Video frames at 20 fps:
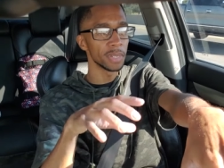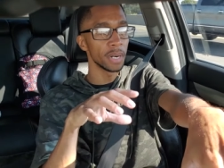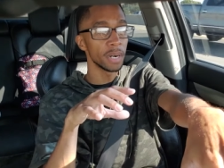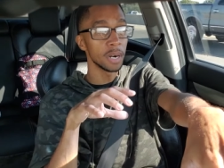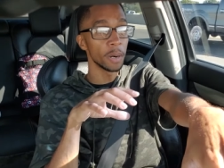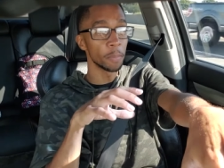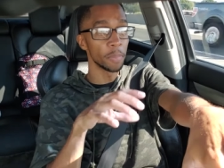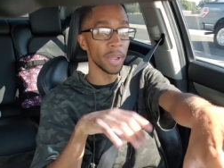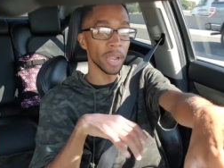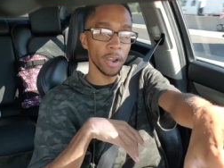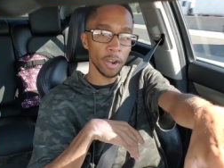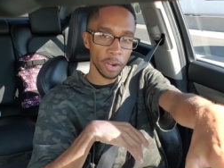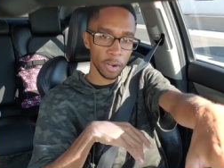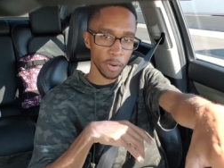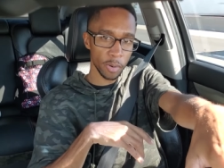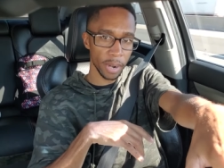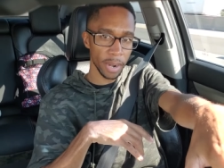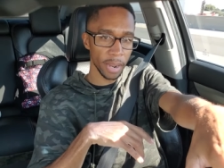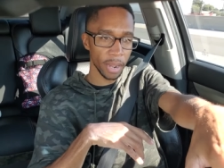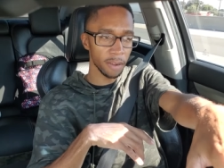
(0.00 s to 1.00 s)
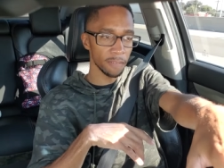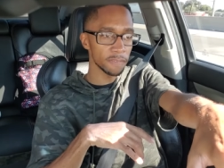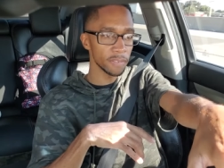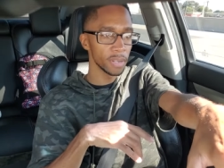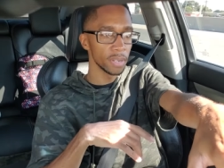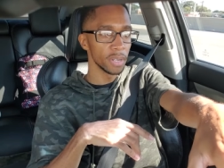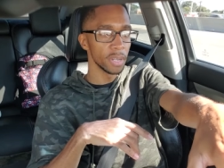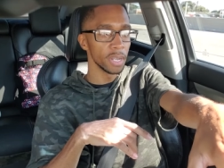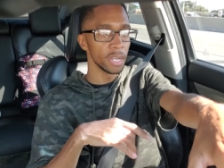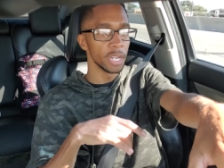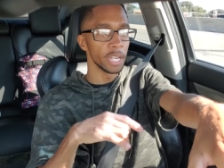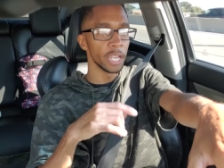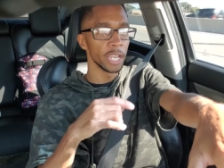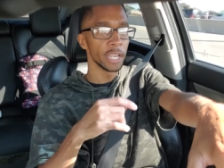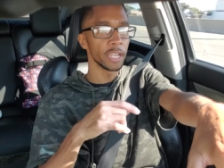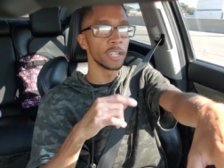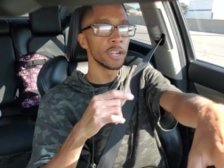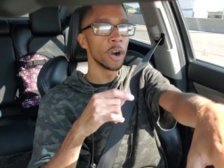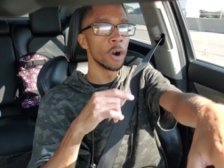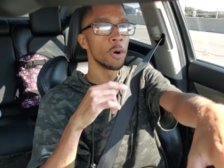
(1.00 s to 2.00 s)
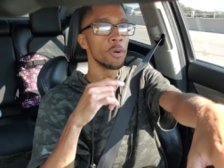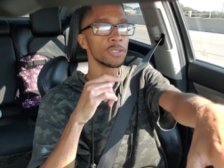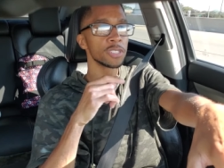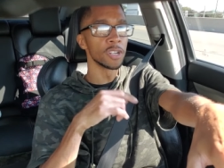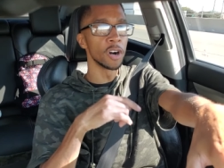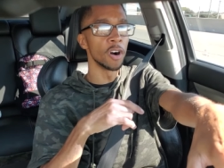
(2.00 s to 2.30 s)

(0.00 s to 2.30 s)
uh, paragraph, it goes